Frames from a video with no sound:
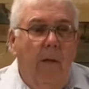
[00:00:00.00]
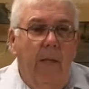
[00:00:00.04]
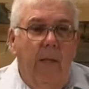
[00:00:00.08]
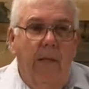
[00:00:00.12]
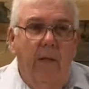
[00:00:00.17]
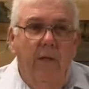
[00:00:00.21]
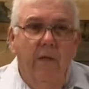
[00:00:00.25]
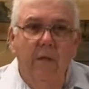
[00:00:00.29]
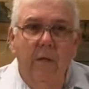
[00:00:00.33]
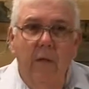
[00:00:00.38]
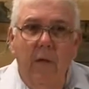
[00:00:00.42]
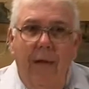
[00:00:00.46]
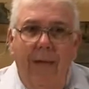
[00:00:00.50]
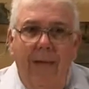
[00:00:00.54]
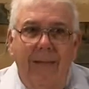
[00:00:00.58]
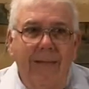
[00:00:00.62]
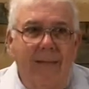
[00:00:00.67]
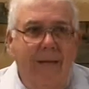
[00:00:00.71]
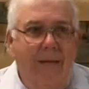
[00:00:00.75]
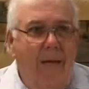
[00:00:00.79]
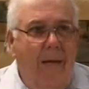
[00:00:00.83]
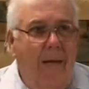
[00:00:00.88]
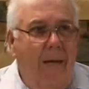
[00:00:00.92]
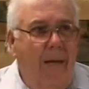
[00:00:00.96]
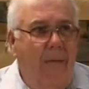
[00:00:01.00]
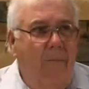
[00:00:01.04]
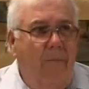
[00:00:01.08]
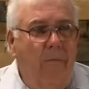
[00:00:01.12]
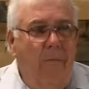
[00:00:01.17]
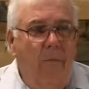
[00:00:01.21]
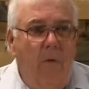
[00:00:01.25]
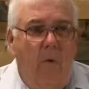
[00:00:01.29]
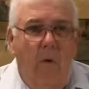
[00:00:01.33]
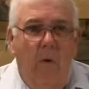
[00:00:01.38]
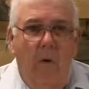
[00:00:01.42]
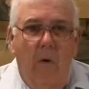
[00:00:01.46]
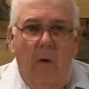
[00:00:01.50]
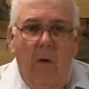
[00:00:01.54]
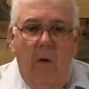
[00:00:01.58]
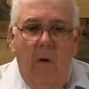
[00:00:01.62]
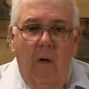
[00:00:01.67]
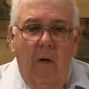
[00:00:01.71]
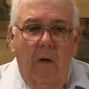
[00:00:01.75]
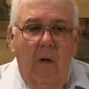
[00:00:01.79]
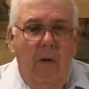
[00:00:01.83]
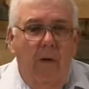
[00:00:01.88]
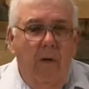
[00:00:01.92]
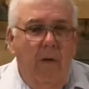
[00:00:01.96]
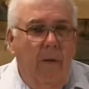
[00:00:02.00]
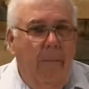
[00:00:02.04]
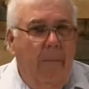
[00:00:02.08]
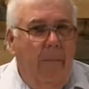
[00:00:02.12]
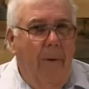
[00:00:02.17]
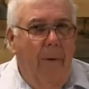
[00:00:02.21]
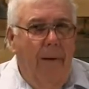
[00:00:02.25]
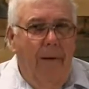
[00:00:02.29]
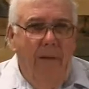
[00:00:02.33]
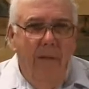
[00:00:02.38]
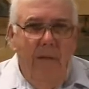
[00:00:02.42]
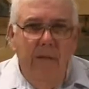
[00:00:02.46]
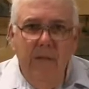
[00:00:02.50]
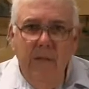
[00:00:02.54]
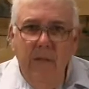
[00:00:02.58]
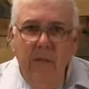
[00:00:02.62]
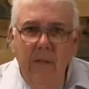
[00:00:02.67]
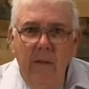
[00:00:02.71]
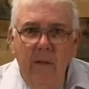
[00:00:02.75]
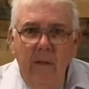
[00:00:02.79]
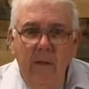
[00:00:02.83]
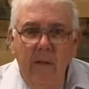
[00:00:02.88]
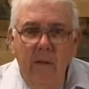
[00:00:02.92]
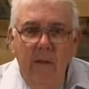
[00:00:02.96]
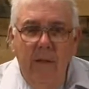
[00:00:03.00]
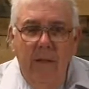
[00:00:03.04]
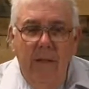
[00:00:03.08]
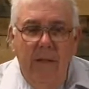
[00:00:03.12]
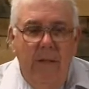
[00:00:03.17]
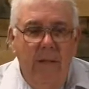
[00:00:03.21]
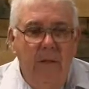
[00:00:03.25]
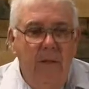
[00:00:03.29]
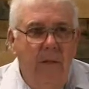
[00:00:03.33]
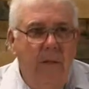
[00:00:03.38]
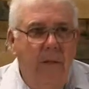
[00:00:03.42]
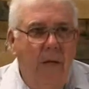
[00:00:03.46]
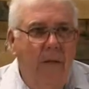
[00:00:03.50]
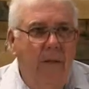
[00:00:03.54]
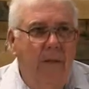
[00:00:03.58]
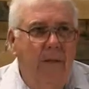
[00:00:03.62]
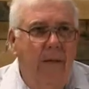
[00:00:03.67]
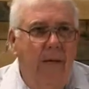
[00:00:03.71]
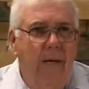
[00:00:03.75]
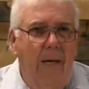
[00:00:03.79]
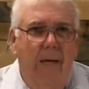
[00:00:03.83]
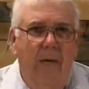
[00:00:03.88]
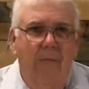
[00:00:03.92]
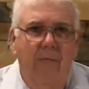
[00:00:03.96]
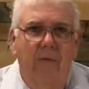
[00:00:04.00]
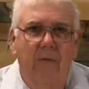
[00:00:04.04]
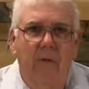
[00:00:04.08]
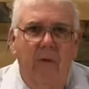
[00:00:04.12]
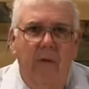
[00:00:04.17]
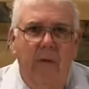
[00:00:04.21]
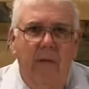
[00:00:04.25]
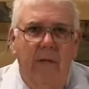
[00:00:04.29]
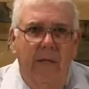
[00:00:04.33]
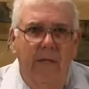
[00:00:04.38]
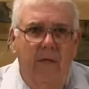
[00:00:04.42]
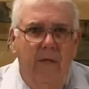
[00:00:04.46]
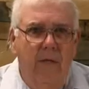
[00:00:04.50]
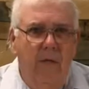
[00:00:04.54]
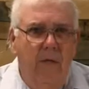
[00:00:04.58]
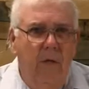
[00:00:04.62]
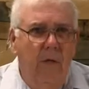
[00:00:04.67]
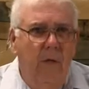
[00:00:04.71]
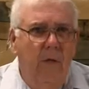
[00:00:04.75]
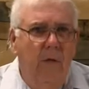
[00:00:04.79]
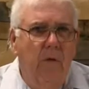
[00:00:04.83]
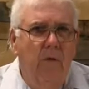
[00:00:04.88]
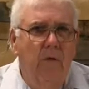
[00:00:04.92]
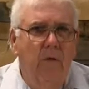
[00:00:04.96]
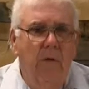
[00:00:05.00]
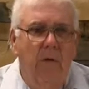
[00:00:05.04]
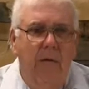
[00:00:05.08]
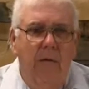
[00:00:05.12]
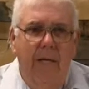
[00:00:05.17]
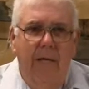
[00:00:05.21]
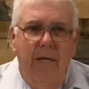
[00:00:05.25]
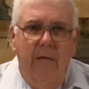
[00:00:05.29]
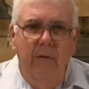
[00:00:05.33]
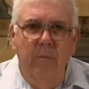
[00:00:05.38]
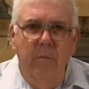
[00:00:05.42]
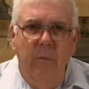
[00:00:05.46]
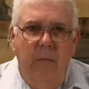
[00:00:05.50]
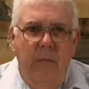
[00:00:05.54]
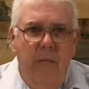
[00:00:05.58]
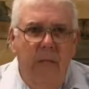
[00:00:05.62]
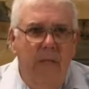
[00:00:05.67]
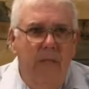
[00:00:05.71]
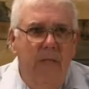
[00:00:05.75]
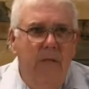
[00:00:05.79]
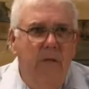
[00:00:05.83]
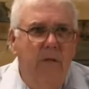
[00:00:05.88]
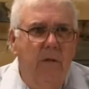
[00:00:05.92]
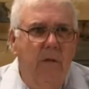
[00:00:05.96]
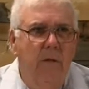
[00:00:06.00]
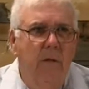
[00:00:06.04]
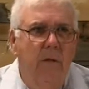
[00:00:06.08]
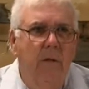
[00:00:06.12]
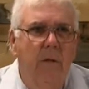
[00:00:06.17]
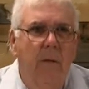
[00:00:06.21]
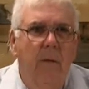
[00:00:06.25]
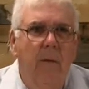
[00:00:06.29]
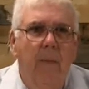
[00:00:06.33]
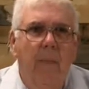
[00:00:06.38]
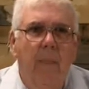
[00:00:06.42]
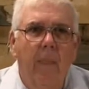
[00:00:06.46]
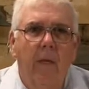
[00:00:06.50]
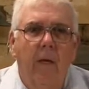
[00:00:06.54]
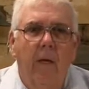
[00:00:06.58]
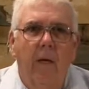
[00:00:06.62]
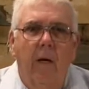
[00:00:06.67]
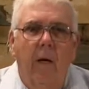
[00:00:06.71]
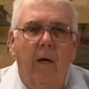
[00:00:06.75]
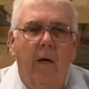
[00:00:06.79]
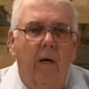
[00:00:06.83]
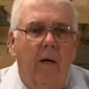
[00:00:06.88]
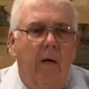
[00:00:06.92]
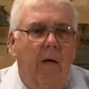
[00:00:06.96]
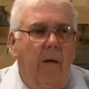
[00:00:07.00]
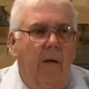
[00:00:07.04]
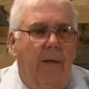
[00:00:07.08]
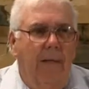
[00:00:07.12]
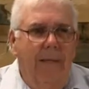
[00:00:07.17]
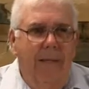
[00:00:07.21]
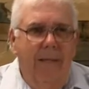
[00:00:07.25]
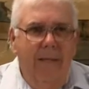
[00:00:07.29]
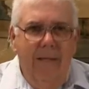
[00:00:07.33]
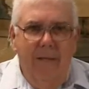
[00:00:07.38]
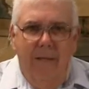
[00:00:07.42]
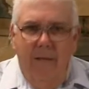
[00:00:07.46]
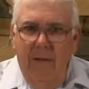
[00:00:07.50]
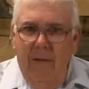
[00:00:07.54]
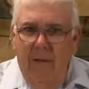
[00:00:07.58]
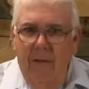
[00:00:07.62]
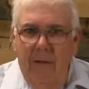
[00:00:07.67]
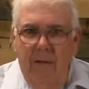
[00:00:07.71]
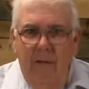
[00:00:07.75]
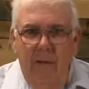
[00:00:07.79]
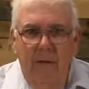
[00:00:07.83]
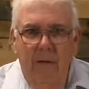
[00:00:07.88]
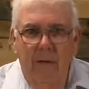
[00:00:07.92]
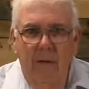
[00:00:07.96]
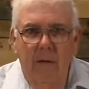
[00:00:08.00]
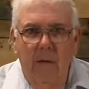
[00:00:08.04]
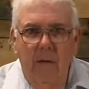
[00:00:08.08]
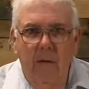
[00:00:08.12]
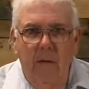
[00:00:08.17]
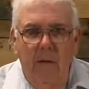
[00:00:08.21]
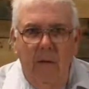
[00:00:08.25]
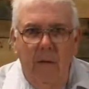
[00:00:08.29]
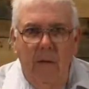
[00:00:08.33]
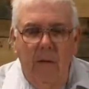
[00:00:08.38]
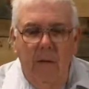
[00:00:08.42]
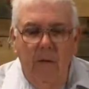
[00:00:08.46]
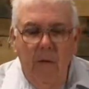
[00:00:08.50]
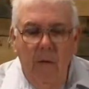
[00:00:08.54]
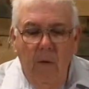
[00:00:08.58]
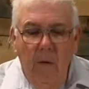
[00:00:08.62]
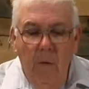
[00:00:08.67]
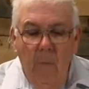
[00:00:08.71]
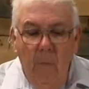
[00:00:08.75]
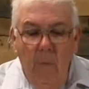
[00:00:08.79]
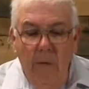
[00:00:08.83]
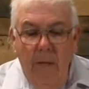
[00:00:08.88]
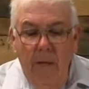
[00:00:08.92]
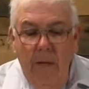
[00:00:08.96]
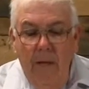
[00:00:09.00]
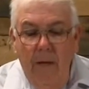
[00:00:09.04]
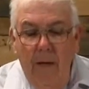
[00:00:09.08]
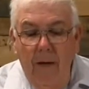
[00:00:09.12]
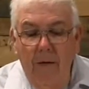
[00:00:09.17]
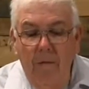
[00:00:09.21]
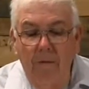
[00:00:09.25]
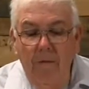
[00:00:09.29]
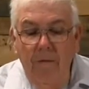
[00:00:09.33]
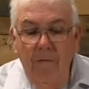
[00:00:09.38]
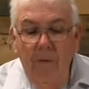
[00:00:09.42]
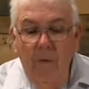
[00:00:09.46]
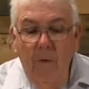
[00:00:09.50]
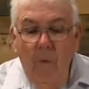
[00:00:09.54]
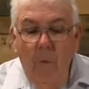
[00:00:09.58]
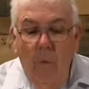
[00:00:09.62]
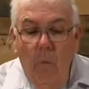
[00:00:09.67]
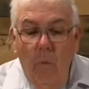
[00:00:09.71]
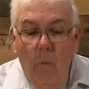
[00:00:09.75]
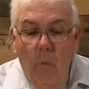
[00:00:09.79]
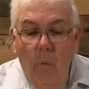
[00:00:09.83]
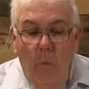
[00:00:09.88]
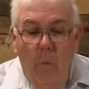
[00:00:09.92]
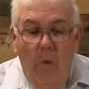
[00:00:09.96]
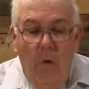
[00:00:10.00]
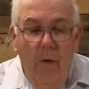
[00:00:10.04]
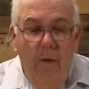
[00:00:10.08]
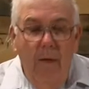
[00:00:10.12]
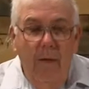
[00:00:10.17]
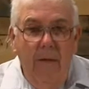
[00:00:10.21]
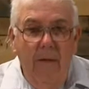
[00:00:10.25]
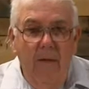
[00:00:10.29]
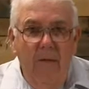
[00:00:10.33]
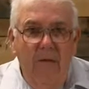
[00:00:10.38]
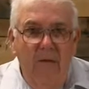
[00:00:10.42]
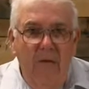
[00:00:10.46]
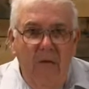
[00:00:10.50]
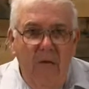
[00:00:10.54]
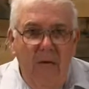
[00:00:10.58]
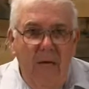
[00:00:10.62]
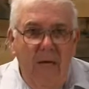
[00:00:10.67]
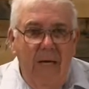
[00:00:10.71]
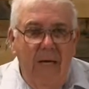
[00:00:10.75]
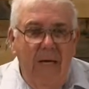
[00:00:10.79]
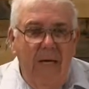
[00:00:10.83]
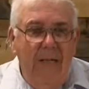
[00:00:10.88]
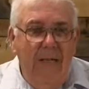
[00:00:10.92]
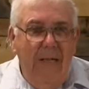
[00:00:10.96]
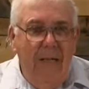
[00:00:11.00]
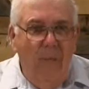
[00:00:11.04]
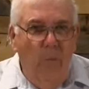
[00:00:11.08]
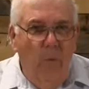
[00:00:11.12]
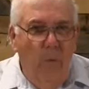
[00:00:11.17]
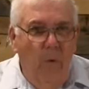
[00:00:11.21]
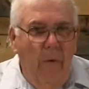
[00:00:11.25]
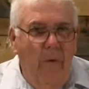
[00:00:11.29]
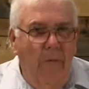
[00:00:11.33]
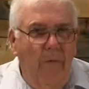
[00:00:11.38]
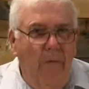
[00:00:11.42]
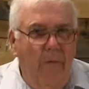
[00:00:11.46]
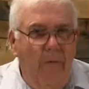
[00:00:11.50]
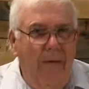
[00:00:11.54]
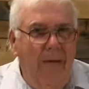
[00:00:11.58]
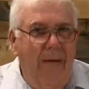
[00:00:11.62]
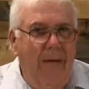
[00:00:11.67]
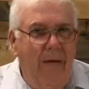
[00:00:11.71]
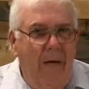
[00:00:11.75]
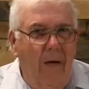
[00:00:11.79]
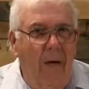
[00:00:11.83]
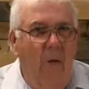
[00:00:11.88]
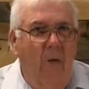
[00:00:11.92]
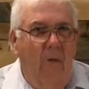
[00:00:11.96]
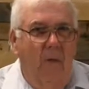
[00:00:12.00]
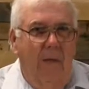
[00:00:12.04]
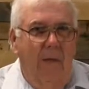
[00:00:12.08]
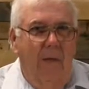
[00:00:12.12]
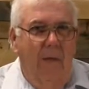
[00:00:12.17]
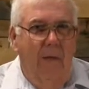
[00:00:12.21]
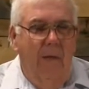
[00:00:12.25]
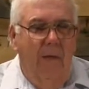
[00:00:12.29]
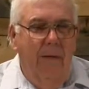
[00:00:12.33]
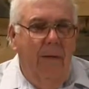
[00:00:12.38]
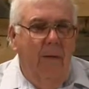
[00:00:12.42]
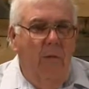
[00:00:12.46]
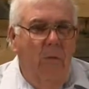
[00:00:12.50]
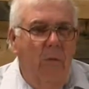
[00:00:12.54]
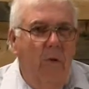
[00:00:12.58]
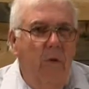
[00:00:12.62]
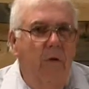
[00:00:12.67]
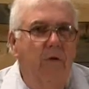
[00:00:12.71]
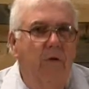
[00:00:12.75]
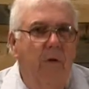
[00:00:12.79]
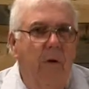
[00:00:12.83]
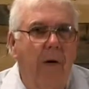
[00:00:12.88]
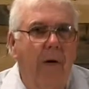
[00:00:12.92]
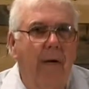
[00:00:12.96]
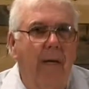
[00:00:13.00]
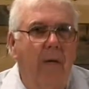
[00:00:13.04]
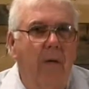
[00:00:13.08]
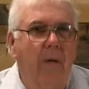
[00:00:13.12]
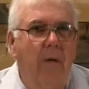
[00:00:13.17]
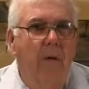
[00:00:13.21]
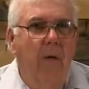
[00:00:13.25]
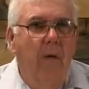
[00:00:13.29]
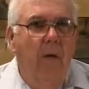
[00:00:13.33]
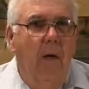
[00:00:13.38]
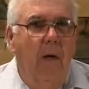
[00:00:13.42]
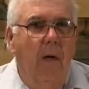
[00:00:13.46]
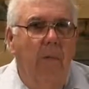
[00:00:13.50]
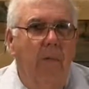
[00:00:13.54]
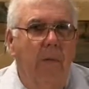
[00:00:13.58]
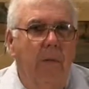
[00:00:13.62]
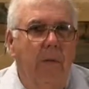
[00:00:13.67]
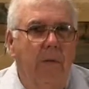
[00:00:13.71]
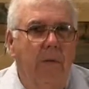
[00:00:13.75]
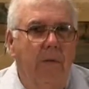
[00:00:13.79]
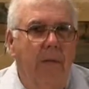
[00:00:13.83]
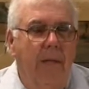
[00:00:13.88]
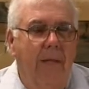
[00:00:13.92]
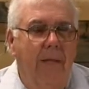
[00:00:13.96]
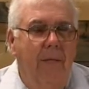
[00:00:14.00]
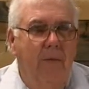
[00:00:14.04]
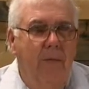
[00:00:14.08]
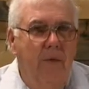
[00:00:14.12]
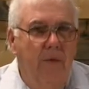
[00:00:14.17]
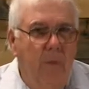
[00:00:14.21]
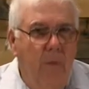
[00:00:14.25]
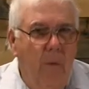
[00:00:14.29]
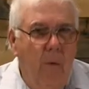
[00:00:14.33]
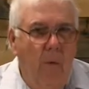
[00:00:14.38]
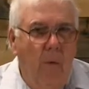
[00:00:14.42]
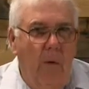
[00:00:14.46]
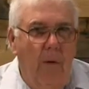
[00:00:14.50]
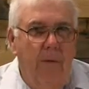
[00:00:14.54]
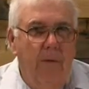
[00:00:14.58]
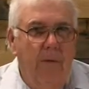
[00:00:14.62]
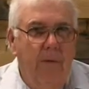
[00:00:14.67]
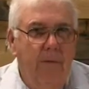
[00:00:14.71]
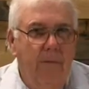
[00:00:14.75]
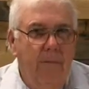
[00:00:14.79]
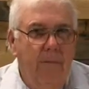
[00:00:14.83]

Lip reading: It's not time for an apology. It's not time for an excuse, an explanation, any of that. Okay? We have one thing and one thing only that we're trying to accomplish at this point.